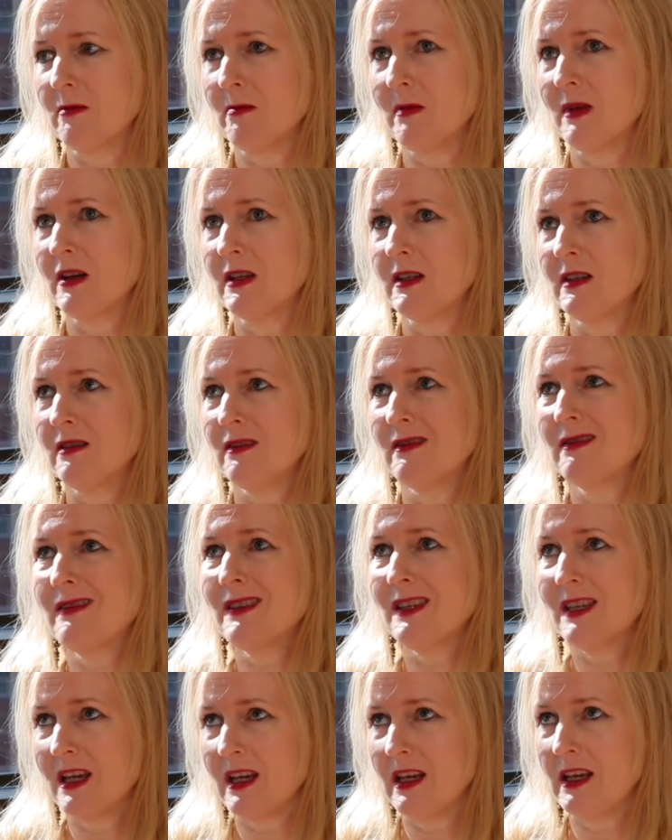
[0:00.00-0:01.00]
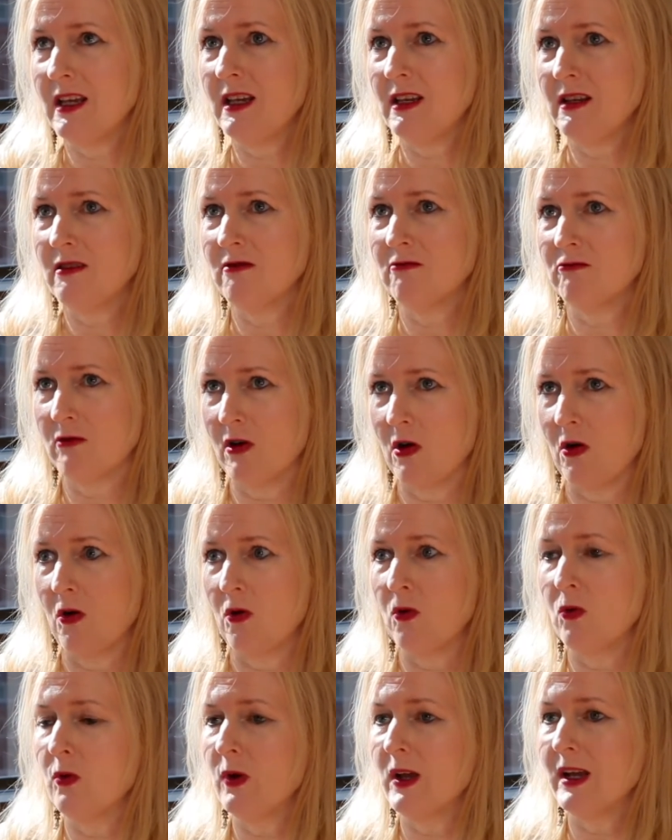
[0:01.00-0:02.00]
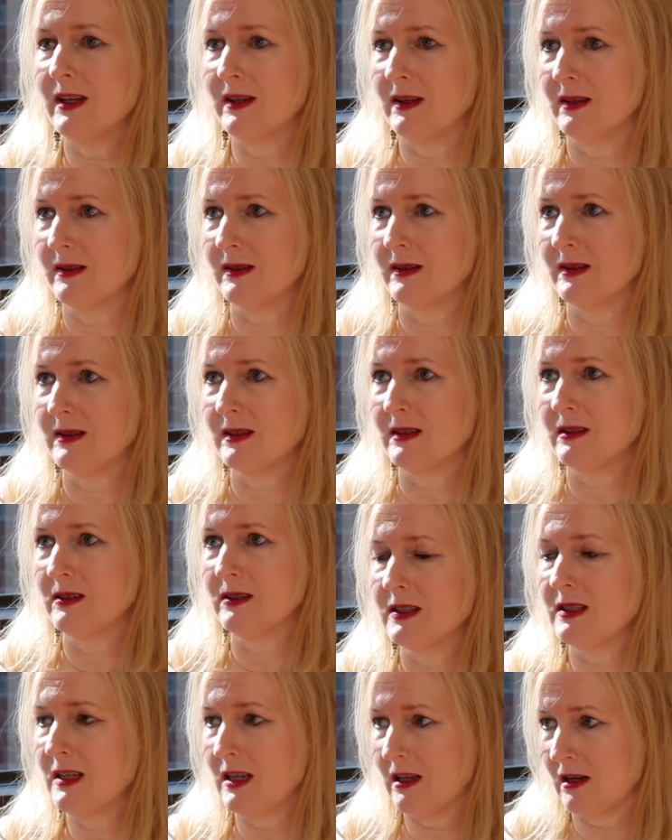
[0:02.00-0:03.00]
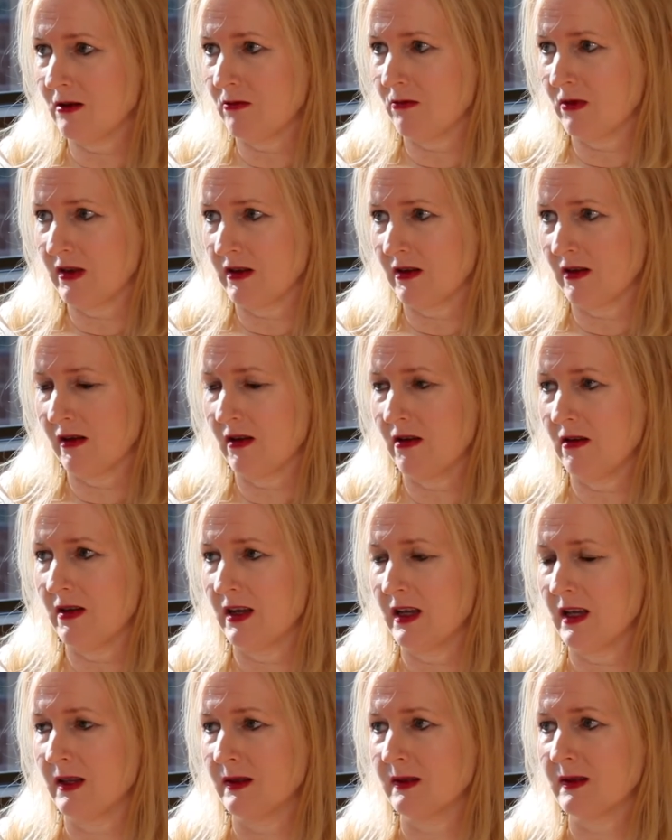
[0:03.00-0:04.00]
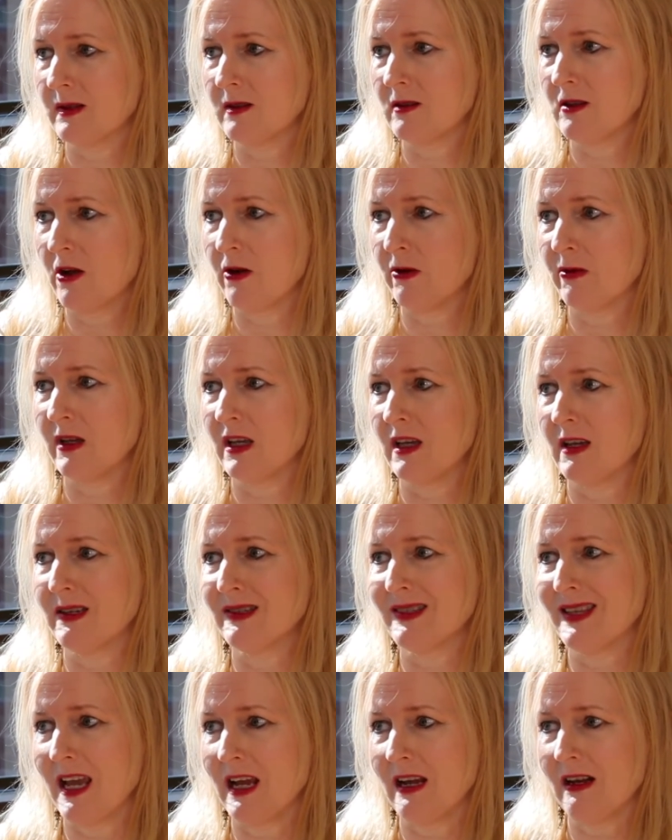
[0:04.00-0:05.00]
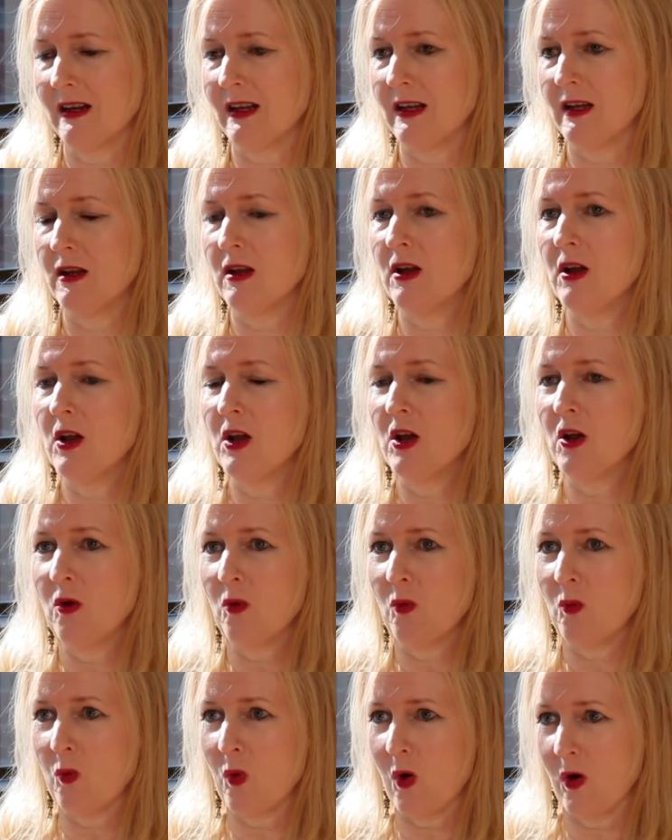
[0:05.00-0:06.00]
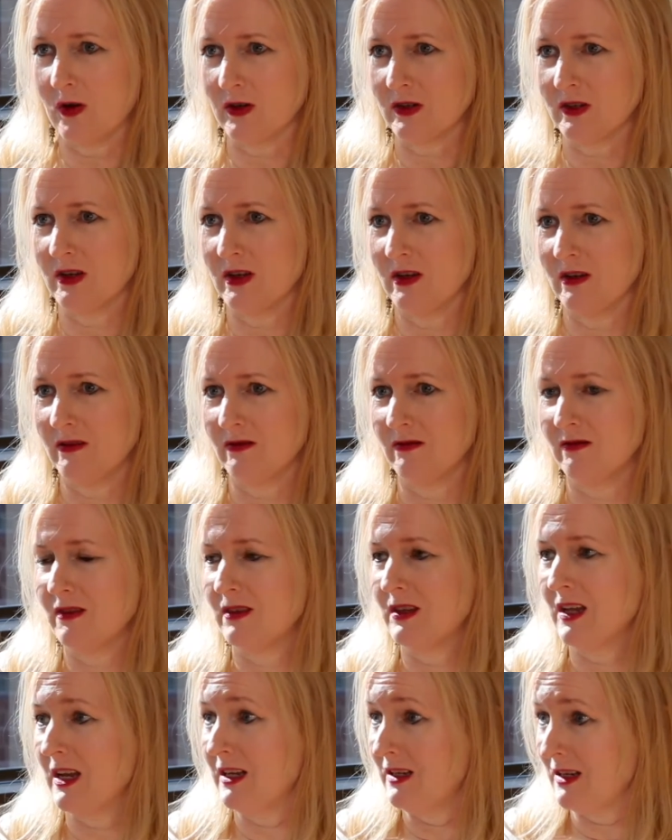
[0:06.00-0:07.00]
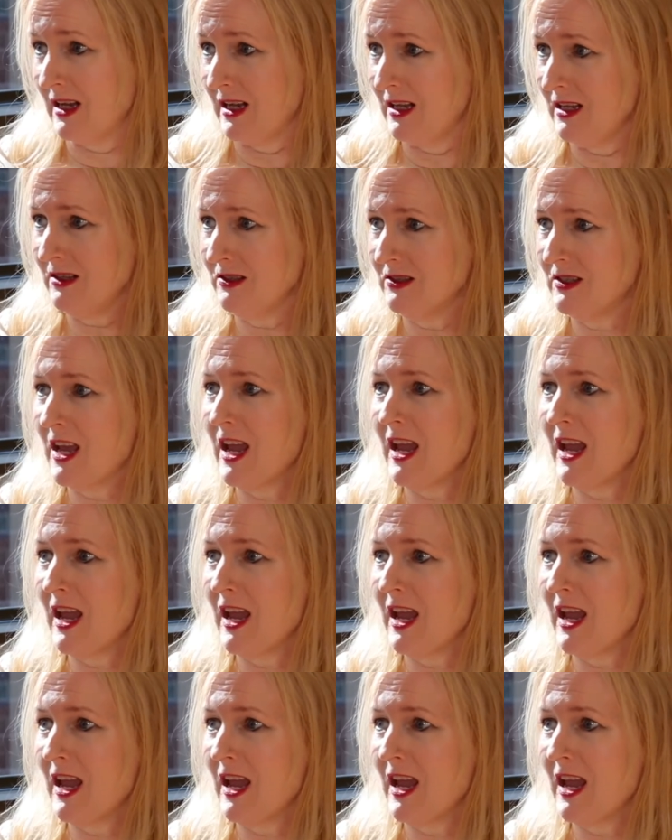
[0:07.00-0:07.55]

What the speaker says: And my key role is dealing with the clients, knowing exactly what they need